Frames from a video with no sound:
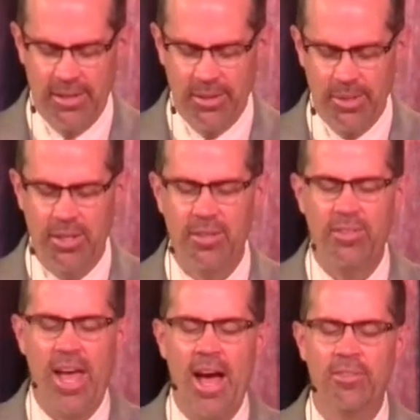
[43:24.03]
We are just
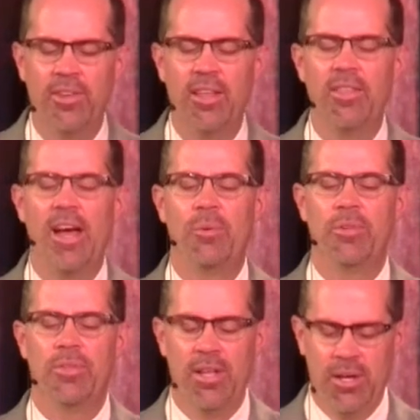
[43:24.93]
asking that with,
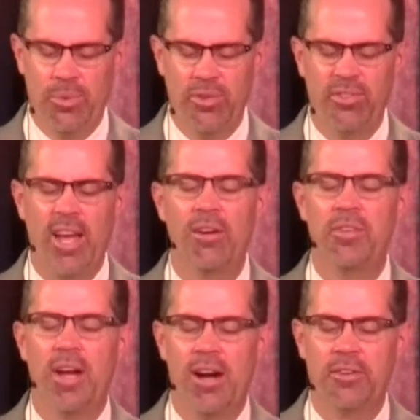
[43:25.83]
with sound
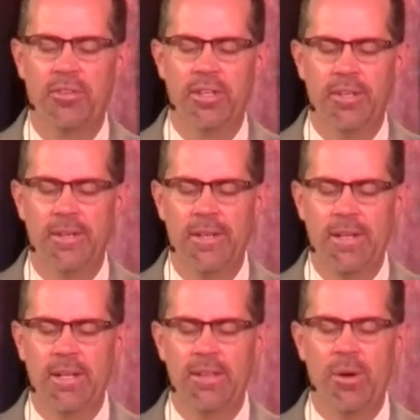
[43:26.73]
doctrine,
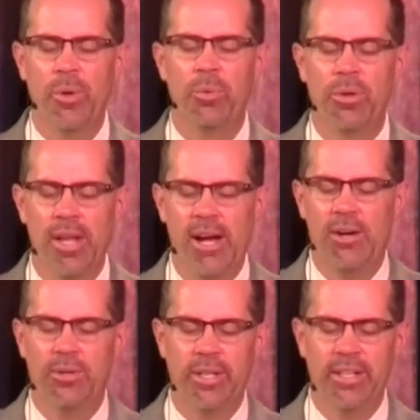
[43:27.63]
that we will
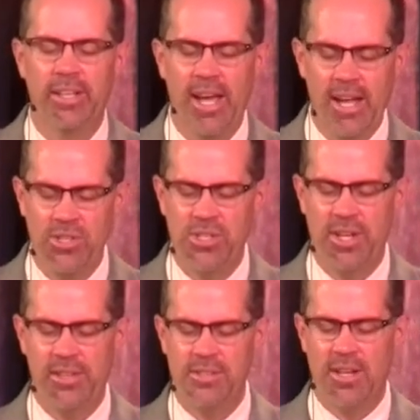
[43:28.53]
now engage each
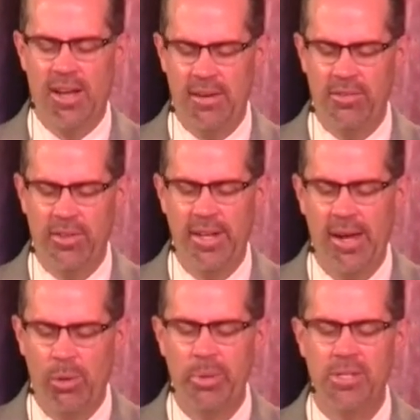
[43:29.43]
other's lives and
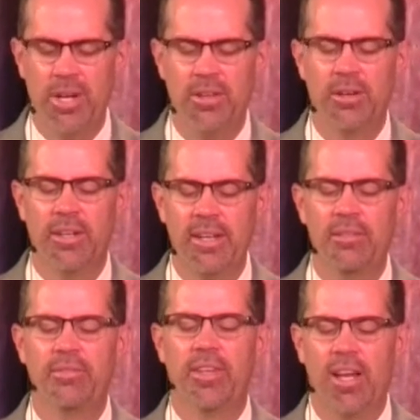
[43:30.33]
help each other live
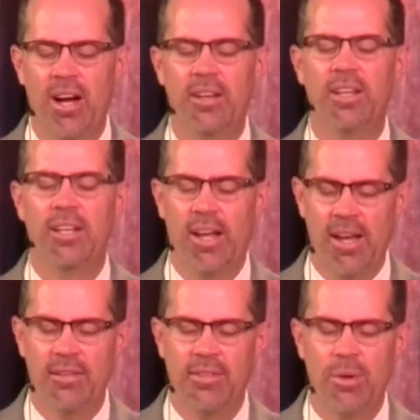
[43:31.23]
godly
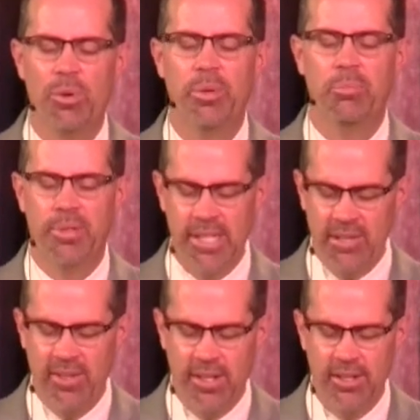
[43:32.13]
lives that will be
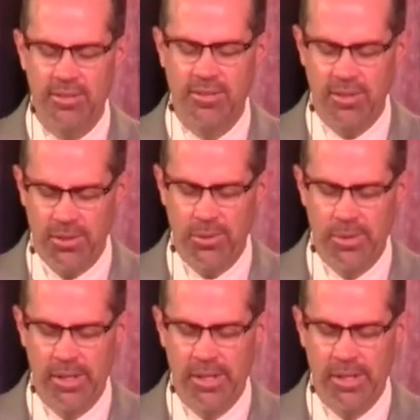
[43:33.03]
pleasing to you.